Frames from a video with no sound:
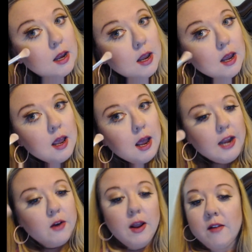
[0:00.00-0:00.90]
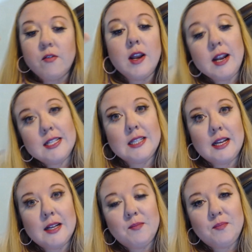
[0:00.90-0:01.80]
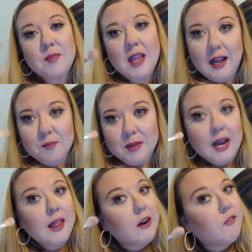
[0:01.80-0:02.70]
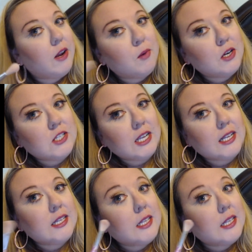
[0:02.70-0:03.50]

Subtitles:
you know, nice white glowing light, and